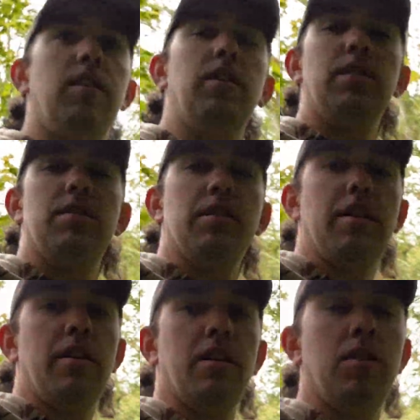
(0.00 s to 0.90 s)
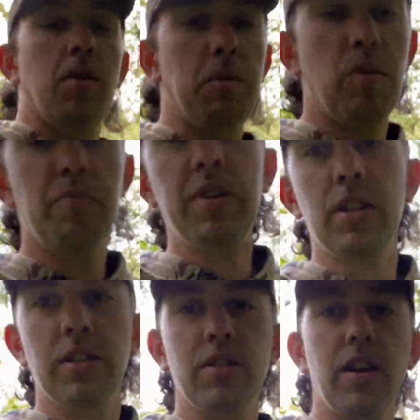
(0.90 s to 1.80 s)
in this area, I mean, we've been
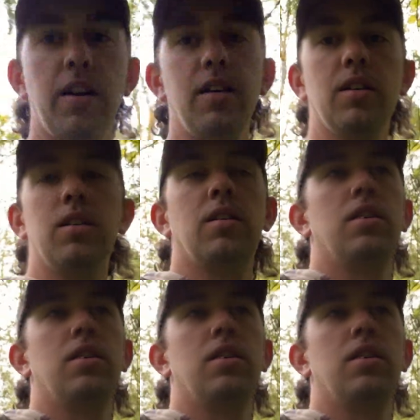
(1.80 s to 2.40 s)
in this area